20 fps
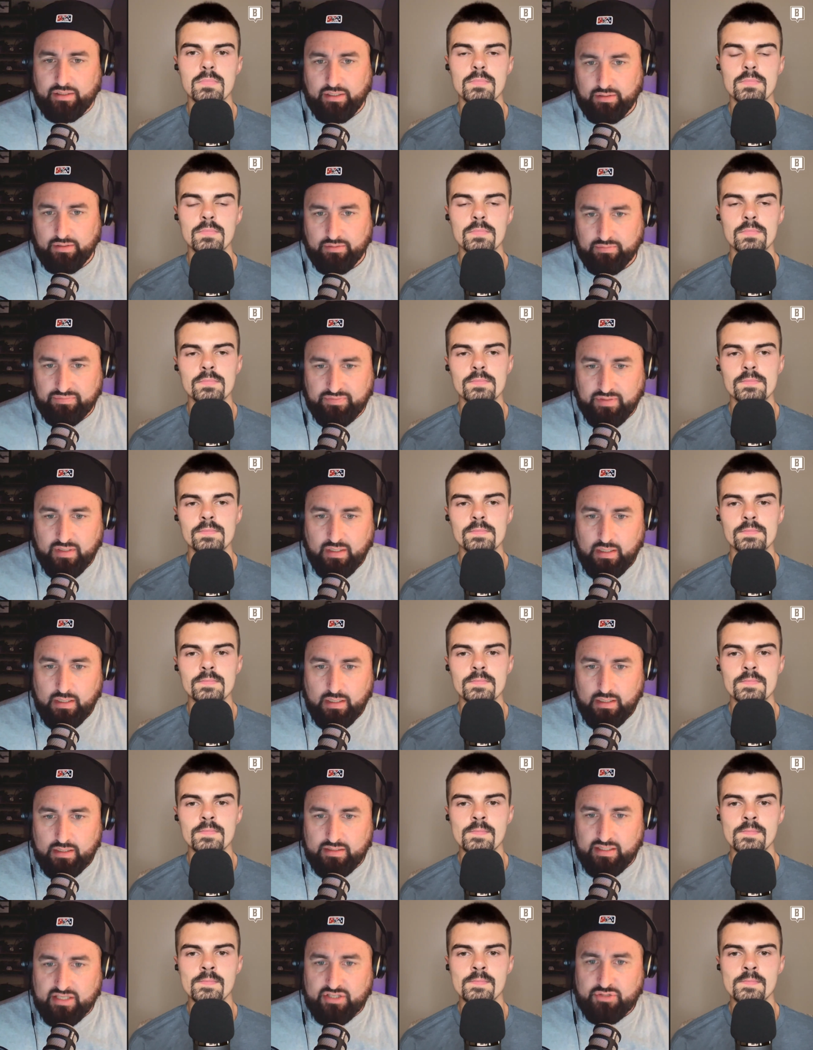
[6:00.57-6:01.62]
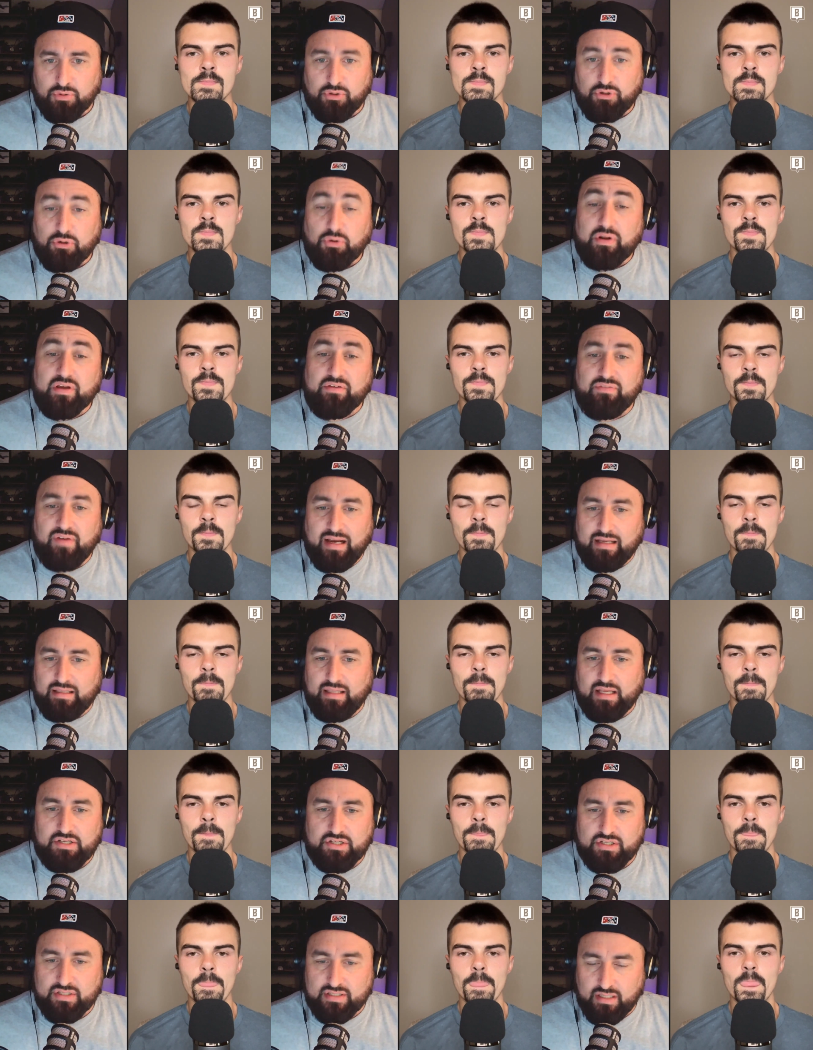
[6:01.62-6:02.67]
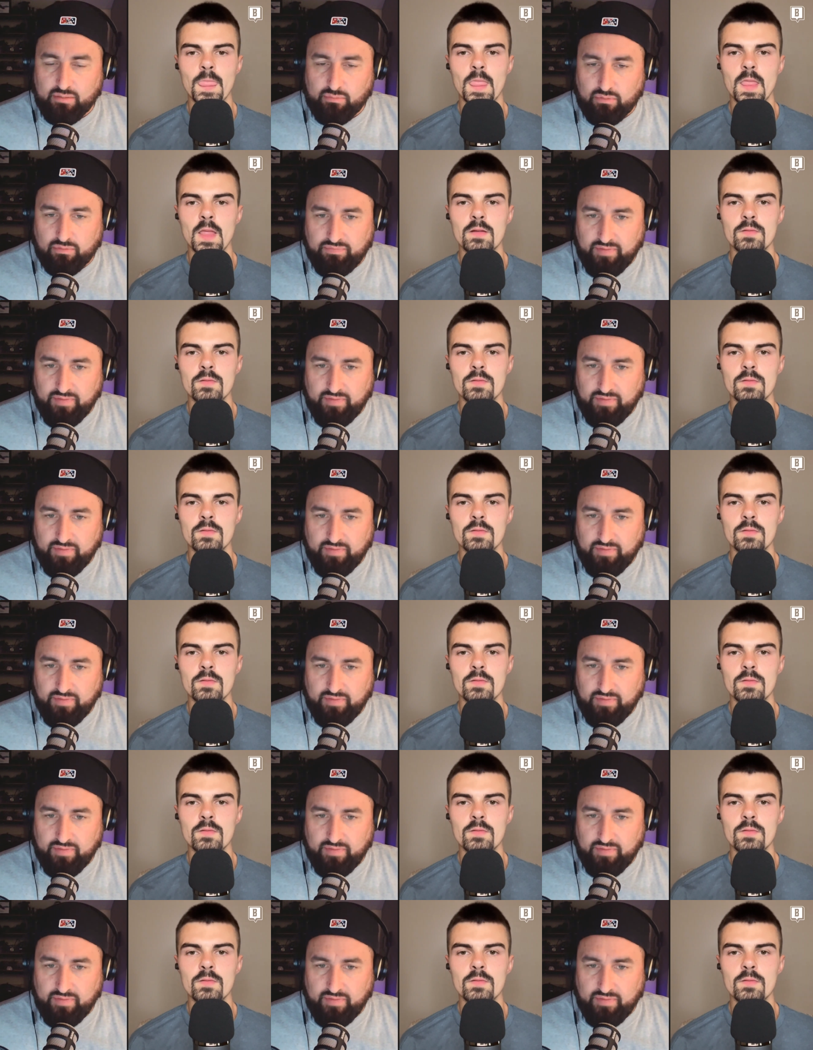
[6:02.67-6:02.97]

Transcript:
Speaker 1: of these recruiting violations that were